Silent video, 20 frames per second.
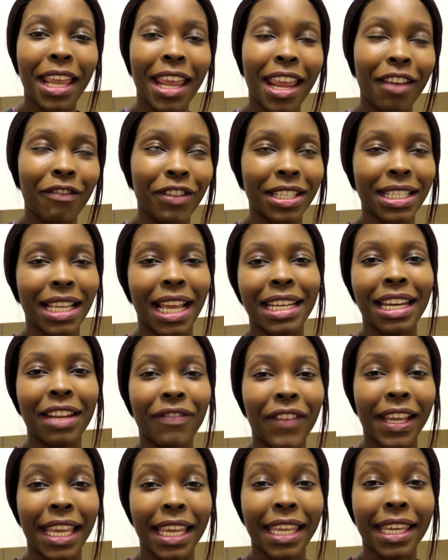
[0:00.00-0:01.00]
every Sunday
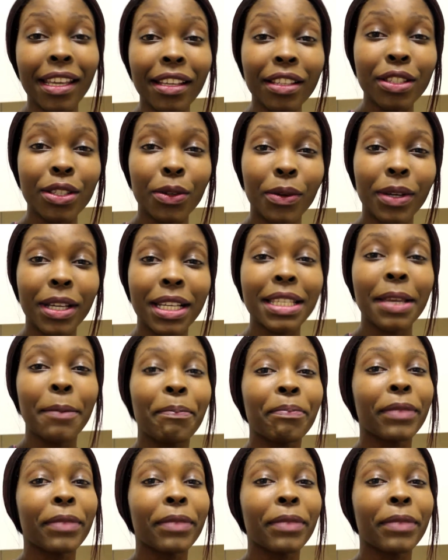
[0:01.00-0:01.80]
if I can get to it,